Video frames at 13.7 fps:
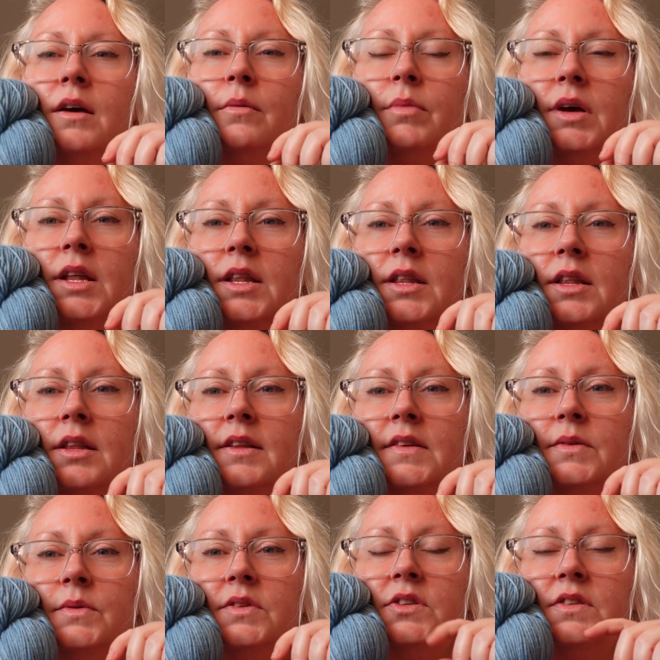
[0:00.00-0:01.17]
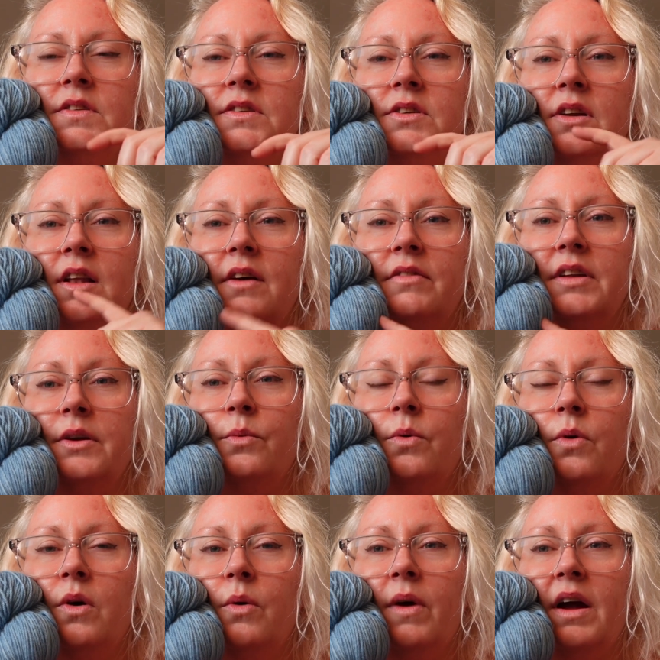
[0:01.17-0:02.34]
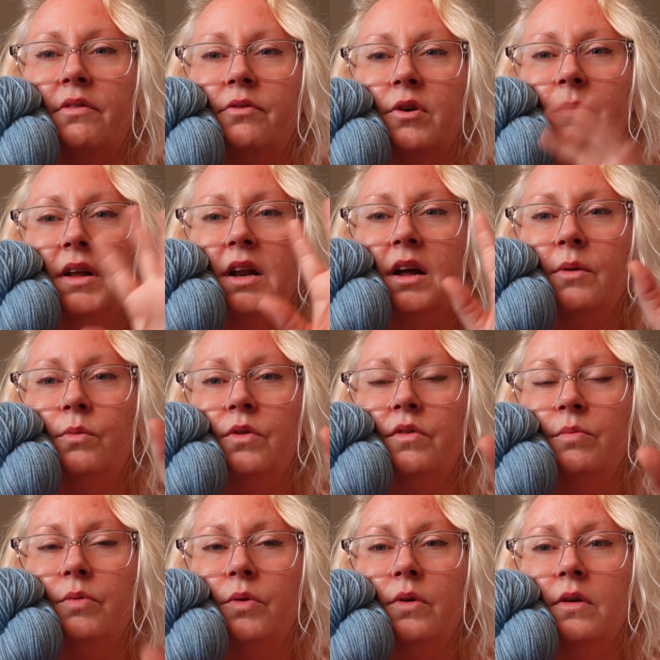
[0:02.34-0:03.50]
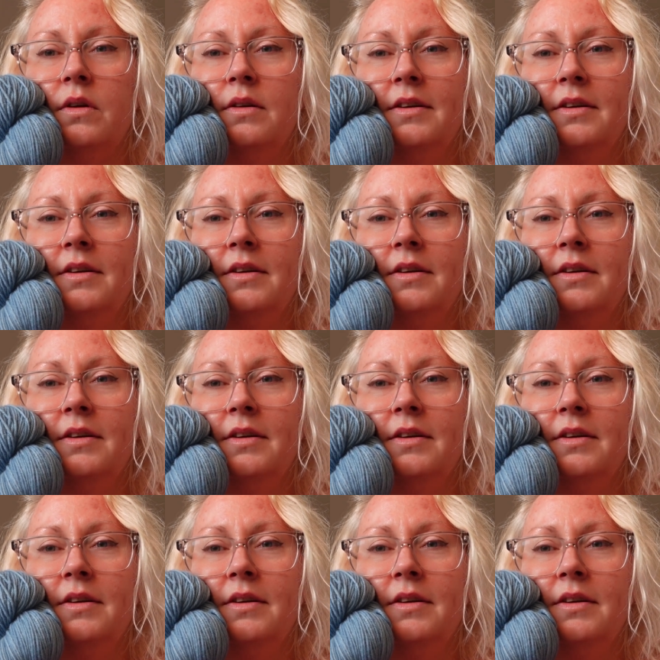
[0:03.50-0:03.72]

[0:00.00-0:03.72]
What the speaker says: but this was just too lovely to walk away from, and I would have bought